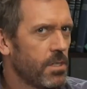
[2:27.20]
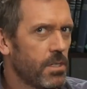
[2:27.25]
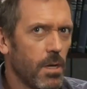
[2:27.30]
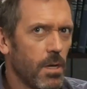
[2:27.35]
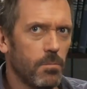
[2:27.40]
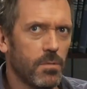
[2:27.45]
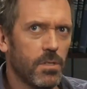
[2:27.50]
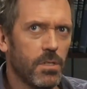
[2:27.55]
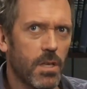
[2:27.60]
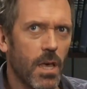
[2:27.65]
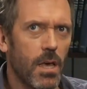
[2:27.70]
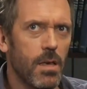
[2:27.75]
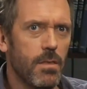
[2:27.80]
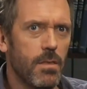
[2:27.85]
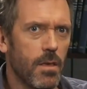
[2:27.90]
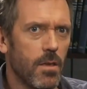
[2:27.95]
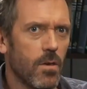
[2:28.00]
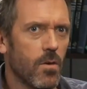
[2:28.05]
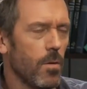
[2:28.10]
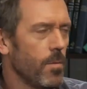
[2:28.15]
some
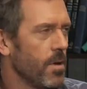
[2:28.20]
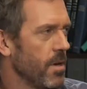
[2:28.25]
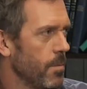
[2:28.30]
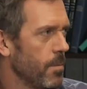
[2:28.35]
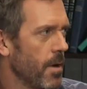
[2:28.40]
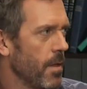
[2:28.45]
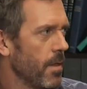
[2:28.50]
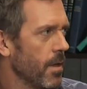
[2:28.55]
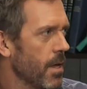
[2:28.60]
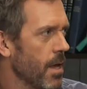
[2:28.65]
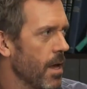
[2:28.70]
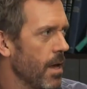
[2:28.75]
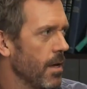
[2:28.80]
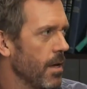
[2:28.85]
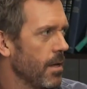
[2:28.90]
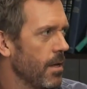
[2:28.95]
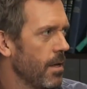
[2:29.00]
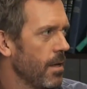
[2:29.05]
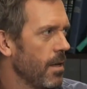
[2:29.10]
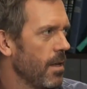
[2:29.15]
scathing comment about the cake.
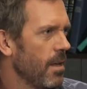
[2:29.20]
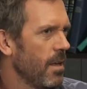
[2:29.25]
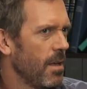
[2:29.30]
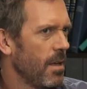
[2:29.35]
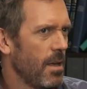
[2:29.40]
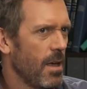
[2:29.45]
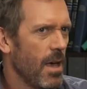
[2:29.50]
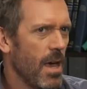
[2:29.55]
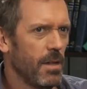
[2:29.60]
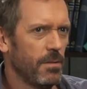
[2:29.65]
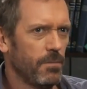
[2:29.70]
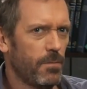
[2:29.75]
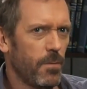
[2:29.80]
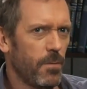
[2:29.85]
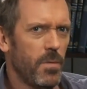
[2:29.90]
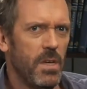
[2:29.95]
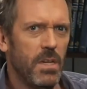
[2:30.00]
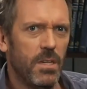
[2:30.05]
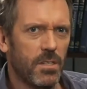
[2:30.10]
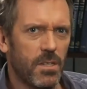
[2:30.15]
Yeah. And for
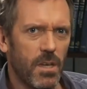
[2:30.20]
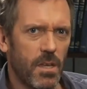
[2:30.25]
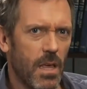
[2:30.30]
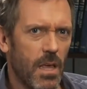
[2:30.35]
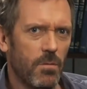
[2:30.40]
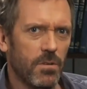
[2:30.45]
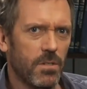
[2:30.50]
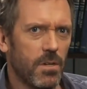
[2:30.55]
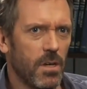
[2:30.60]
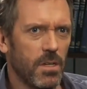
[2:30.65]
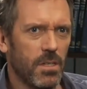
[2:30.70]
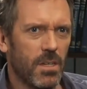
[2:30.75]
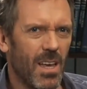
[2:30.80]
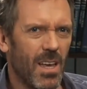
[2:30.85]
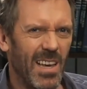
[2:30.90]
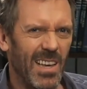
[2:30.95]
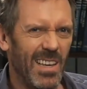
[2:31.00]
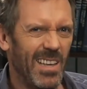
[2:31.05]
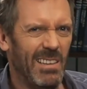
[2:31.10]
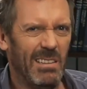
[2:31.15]
me to say that was nice
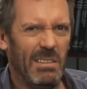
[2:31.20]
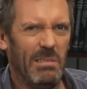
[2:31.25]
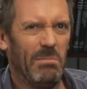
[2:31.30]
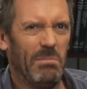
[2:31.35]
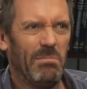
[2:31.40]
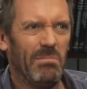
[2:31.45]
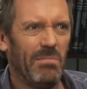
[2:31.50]
cake is,